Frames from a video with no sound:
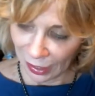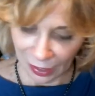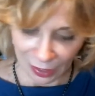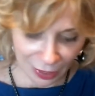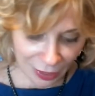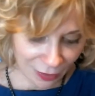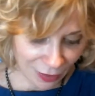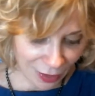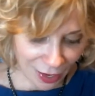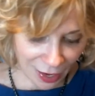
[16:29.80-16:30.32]

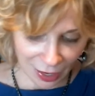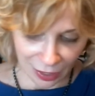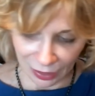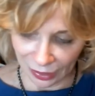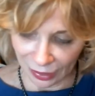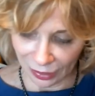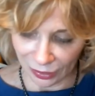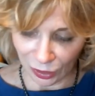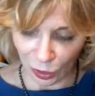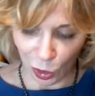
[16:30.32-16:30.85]
And that
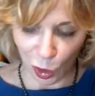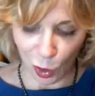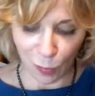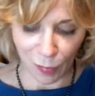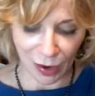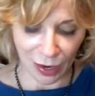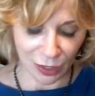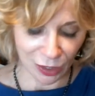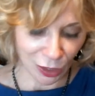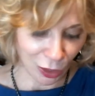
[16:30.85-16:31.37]
is all
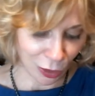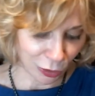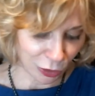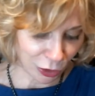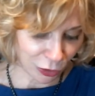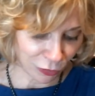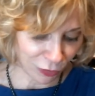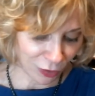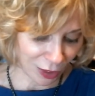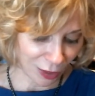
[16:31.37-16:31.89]
my
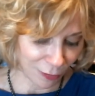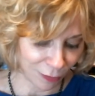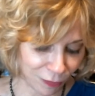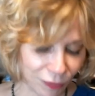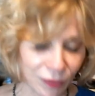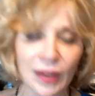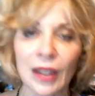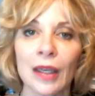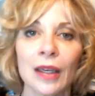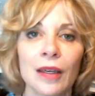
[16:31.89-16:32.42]
notes from
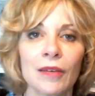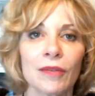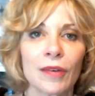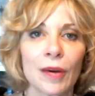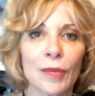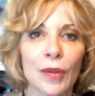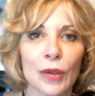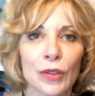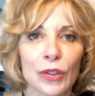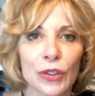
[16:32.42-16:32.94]

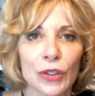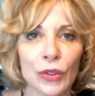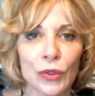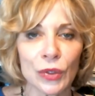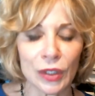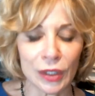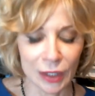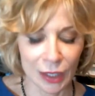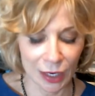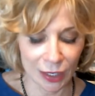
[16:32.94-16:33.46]
those
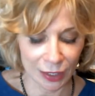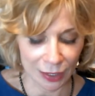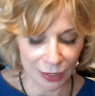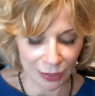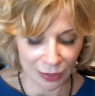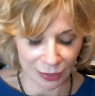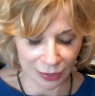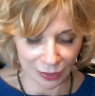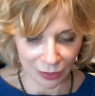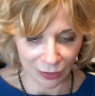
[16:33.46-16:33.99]
two
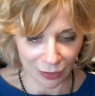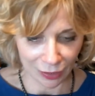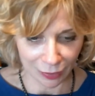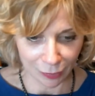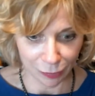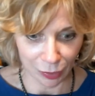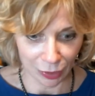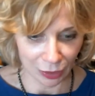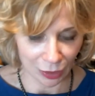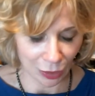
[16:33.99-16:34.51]
studies, so I
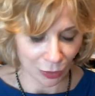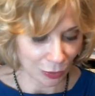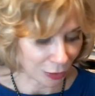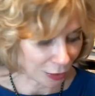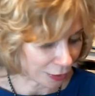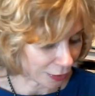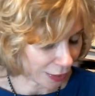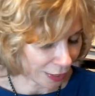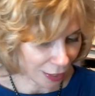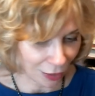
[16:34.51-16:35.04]
can put
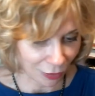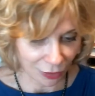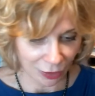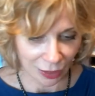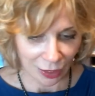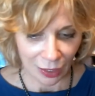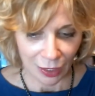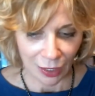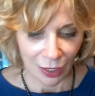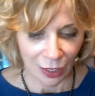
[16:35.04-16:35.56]
those down.
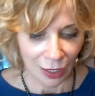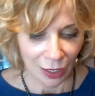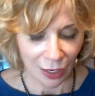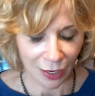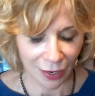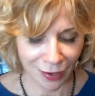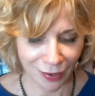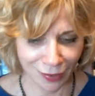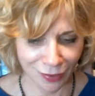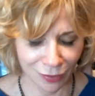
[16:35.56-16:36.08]

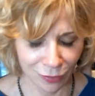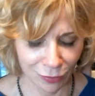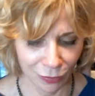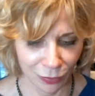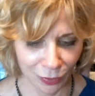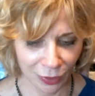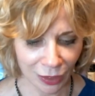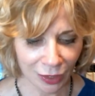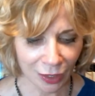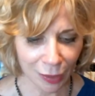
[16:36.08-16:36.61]

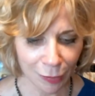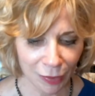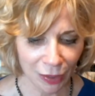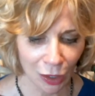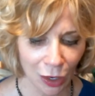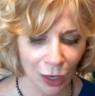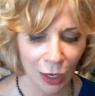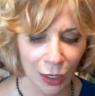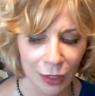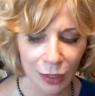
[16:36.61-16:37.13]
And really,
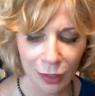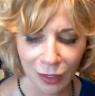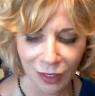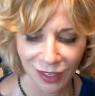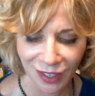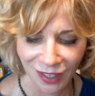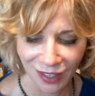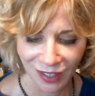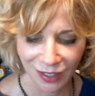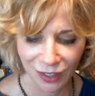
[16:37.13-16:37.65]
beyond
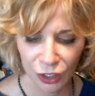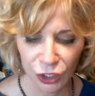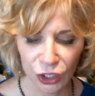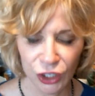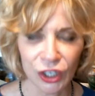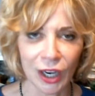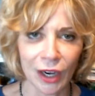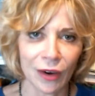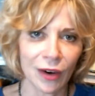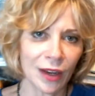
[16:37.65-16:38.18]

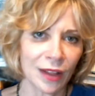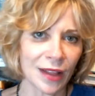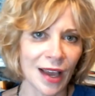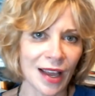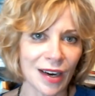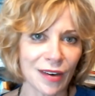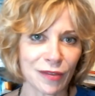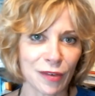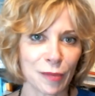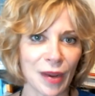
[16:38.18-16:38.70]
sharing
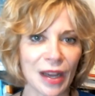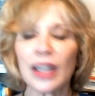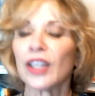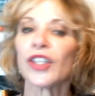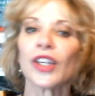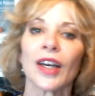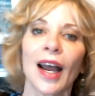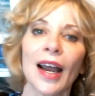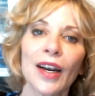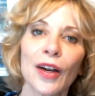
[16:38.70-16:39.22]
that
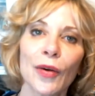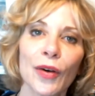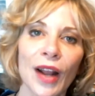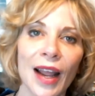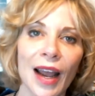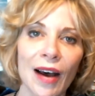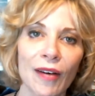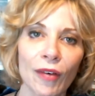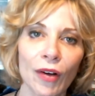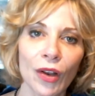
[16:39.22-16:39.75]
information, I don't
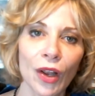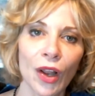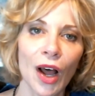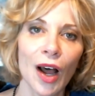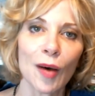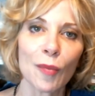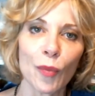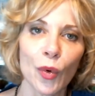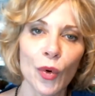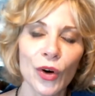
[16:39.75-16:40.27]
have a
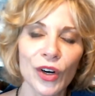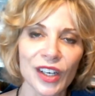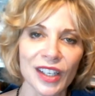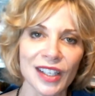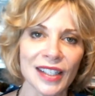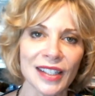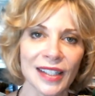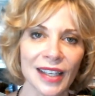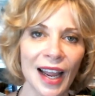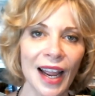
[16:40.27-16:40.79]
lot more
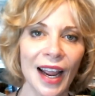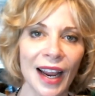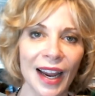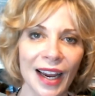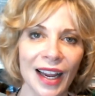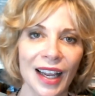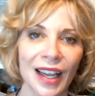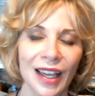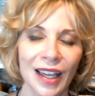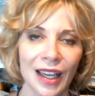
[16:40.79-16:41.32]
to
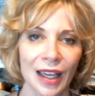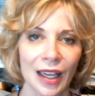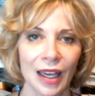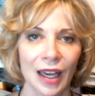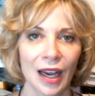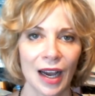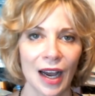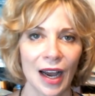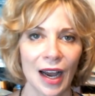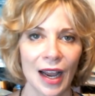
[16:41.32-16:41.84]
say.
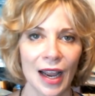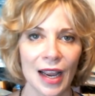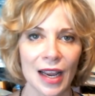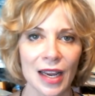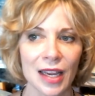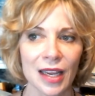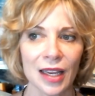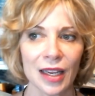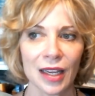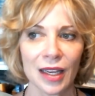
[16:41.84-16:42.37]

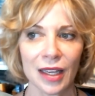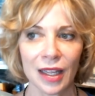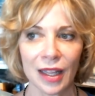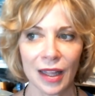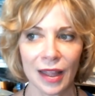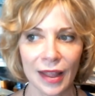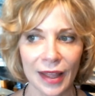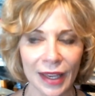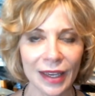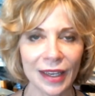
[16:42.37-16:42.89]
I
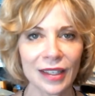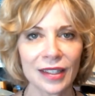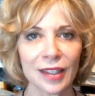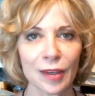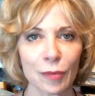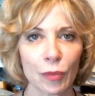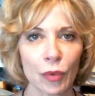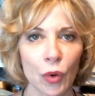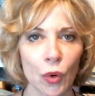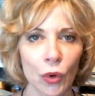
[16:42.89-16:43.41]
think it's
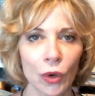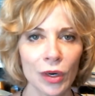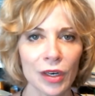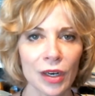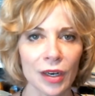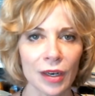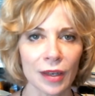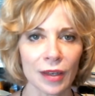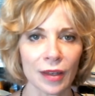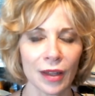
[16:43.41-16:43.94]

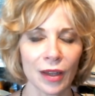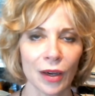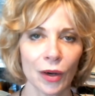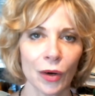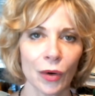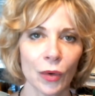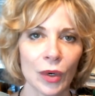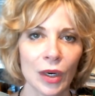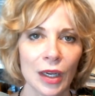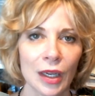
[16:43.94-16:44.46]
important,
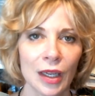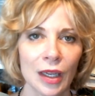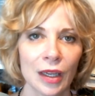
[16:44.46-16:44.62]
though,